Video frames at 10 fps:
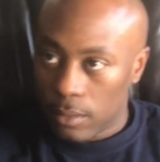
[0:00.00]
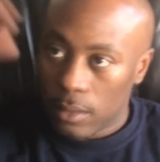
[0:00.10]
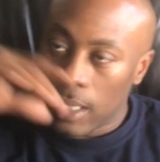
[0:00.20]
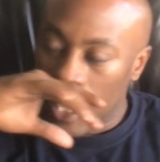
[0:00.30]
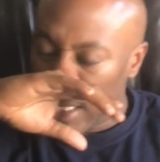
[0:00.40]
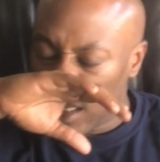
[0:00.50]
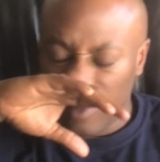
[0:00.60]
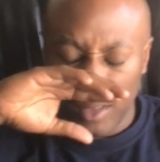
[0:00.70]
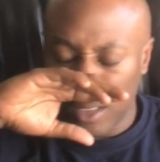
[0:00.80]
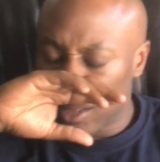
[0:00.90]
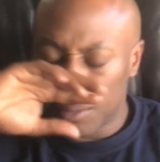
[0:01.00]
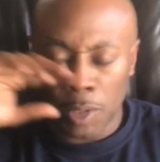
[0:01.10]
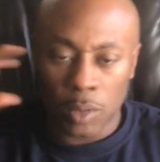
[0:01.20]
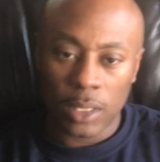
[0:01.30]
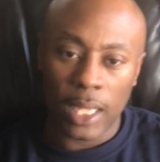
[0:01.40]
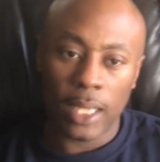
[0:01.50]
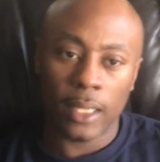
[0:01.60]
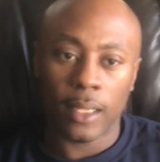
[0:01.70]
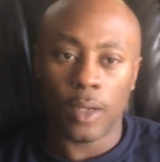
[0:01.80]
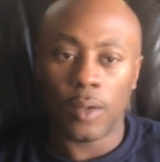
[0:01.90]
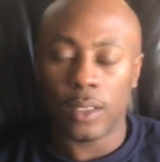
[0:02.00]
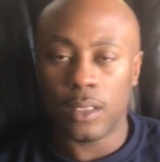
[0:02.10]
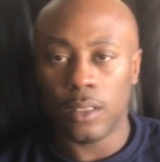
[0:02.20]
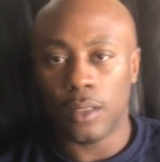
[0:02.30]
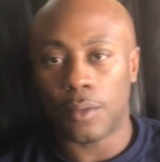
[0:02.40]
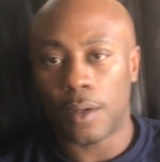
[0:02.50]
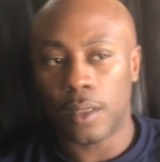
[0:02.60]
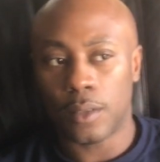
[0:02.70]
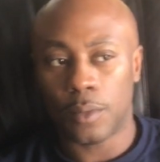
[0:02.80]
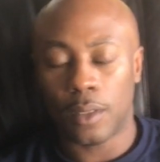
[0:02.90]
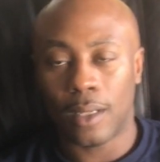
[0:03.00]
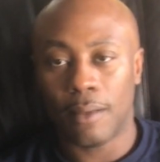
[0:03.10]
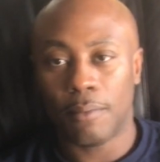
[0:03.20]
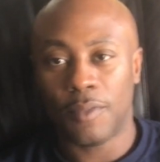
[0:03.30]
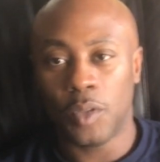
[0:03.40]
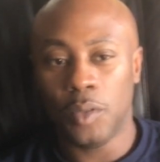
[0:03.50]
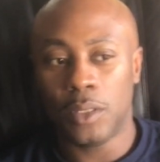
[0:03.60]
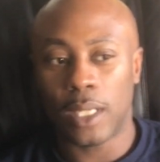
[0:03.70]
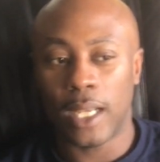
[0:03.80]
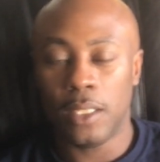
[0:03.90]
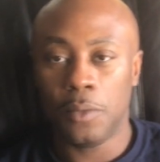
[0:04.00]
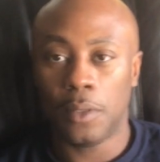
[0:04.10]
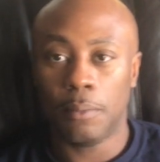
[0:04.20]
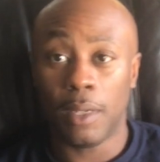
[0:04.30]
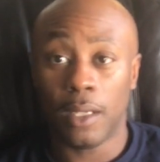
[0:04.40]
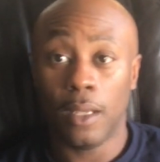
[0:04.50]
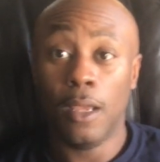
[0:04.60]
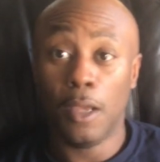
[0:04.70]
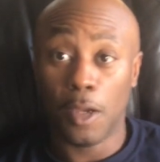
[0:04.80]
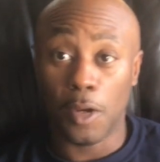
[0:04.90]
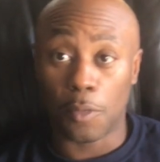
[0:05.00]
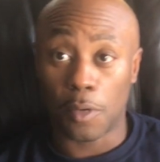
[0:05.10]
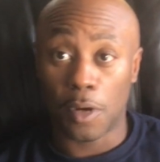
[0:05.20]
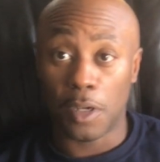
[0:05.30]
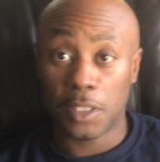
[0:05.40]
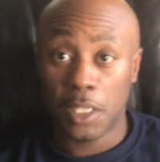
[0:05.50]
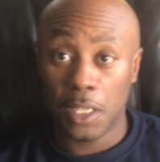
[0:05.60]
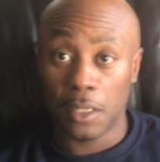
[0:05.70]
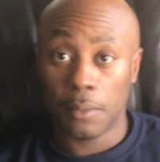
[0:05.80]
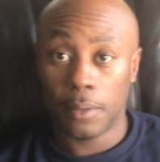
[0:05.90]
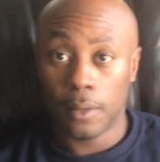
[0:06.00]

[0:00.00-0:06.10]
the height of your stack going into your garage or whatnot before you decide you want to make it garage kept.